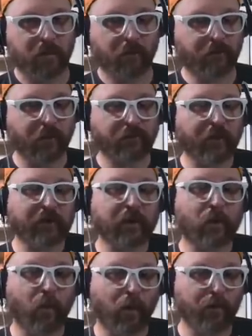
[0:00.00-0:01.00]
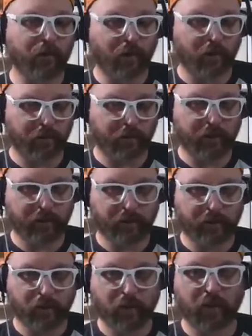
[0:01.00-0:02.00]
It's it's like the quote or the
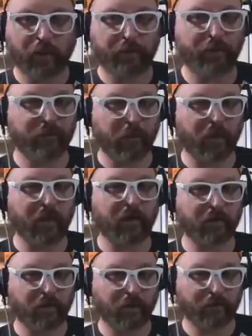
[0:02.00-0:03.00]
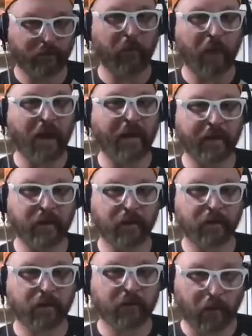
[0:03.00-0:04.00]
the little clip you've played from Hyatt
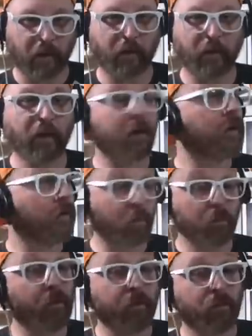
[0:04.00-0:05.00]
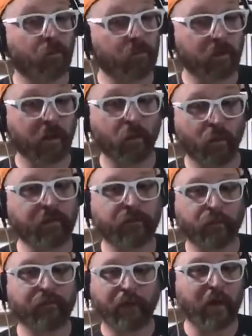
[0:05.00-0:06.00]
talking about, well, we you know, we've
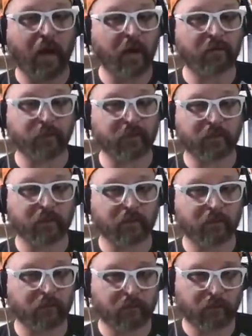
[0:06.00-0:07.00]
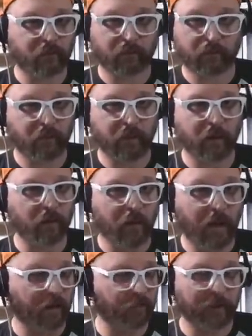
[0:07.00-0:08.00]
we've got a Heisman, you
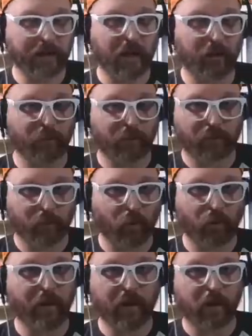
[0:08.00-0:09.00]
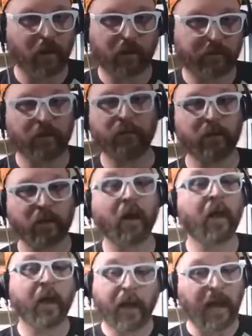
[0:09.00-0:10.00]
know, Heisman caliber quarterback on our team
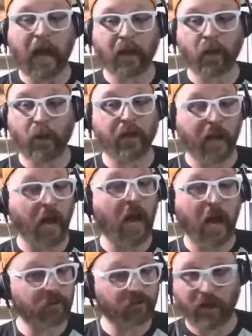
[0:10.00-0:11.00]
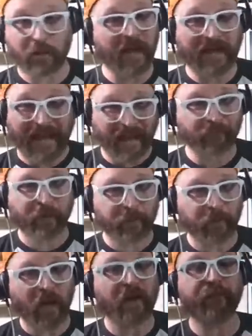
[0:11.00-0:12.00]
here, and I go out and I, I try to make
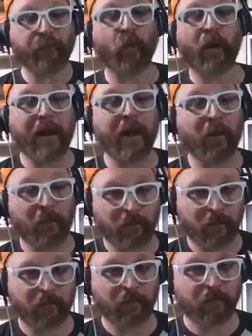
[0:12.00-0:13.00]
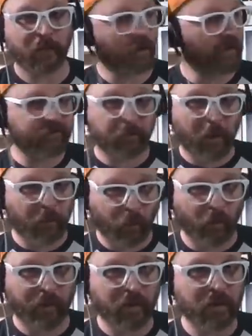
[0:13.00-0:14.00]
every play for him. You know, that's my
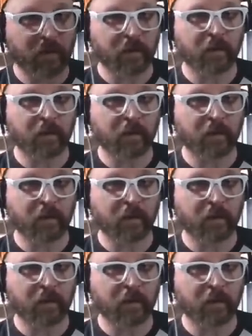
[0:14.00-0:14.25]
boy.